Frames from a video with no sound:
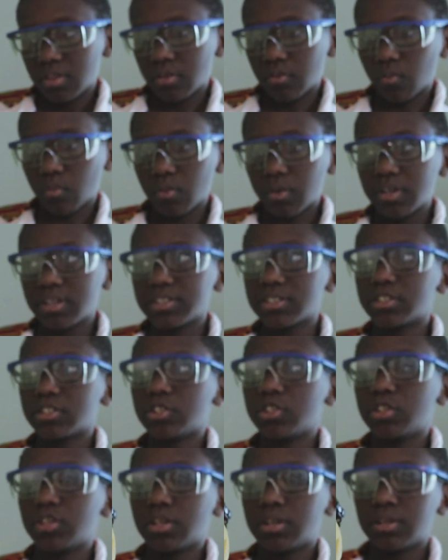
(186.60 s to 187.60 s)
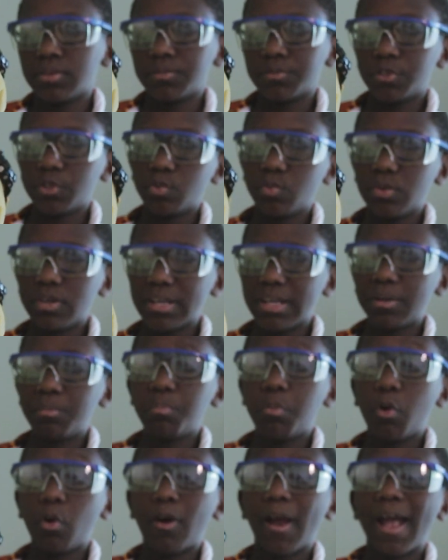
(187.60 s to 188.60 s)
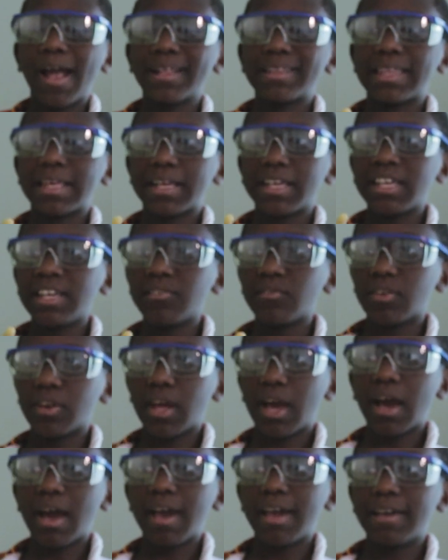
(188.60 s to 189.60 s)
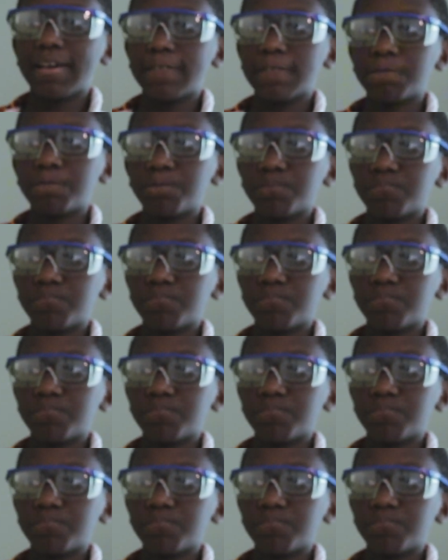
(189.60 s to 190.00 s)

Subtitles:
The reason you did pour it at the even height.